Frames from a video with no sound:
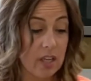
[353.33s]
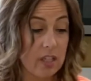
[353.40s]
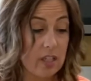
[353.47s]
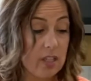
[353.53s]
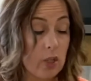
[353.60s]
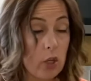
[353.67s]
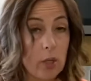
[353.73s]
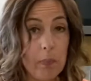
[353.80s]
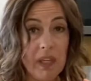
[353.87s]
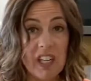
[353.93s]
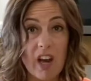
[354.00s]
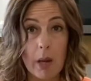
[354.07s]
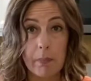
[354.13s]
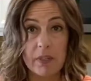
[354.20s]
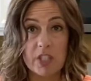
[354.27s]
go to
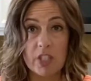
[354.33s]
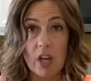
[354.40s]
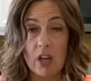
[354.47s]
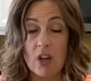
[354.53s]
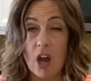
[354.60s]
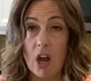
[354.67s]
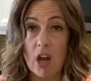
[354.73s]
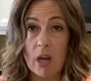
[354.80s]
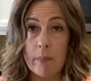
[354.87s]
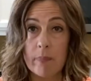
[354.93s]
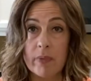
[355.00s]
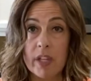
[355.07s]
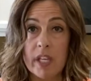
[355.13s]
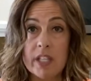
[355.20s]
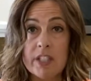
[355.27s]
beanhoppers.com.
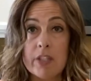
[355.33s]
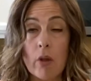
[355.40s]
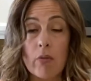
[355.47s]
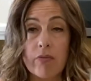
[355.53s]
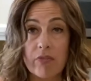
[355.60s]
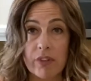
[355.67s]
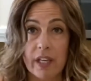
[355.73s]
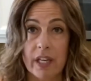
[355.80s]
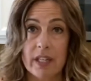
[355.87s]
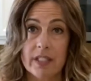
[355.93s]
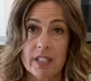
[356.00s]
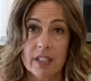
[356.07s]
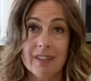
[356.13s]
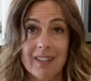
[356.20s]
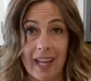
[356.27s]
Don't forget to
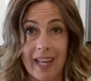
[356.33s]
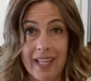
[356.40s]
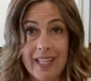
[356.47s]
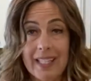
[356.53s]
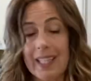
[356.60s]
like